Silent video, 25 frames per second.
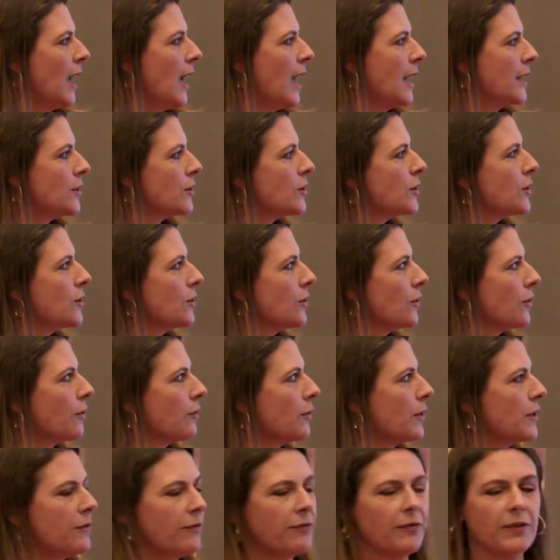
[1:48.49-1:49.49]
and 2 to
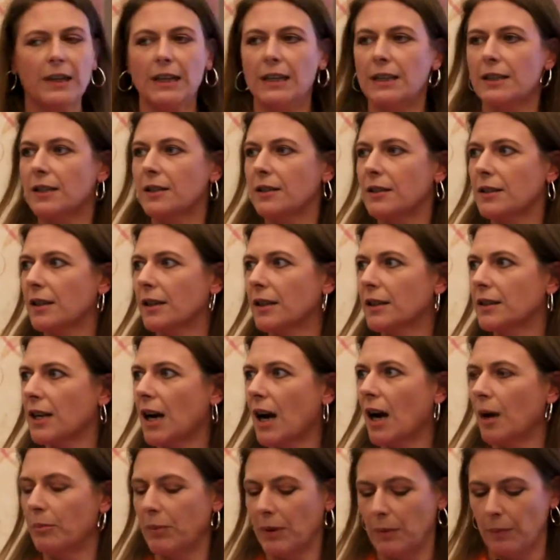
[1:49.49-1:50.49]
3 feet to the
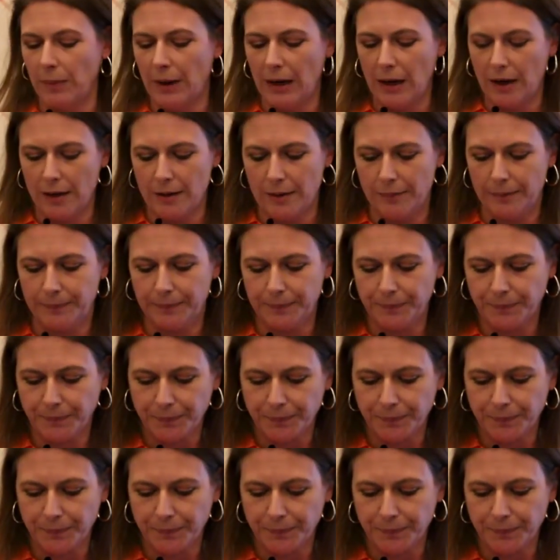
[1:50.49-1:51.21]
top and bottom.